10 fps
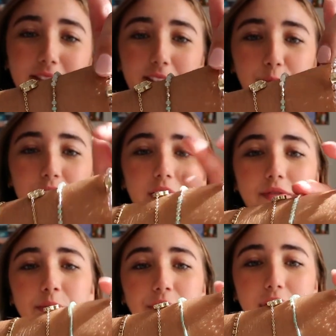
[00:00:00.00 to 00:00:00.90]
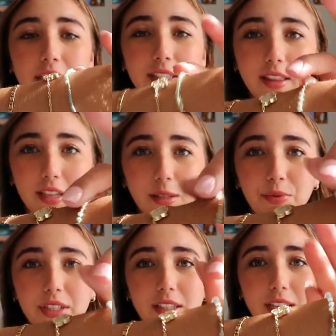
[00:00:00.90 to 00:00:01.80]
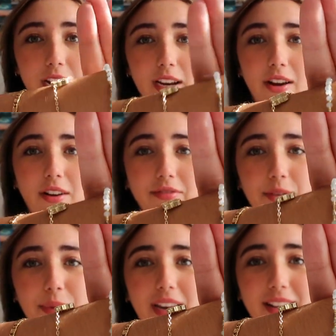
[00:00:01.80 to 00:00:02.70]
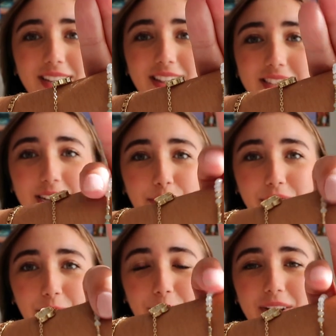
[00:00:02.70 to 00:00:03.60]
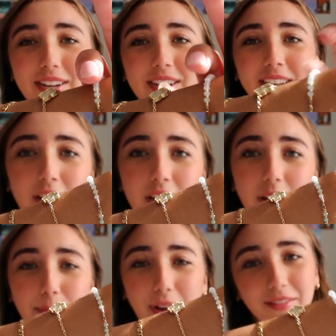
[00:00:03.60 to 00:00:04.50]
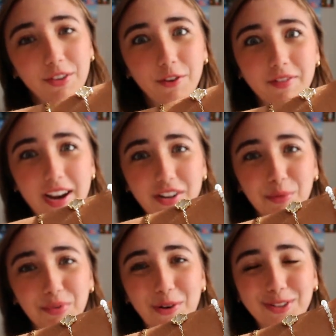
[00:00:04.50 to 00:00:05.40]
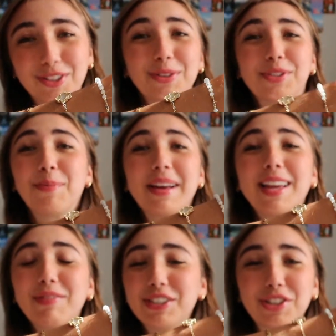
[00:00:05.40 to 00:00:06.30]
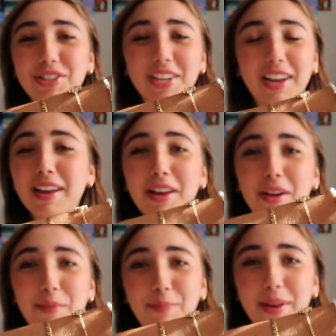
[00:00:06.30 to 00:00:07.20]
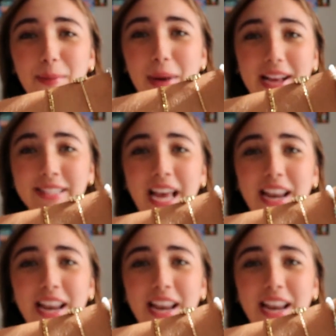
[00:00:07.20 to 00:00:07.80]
This bracelet from Greece. This bracelet I got from Italy, this like blue one. My viewfinder broke too. So my life has just been a mess.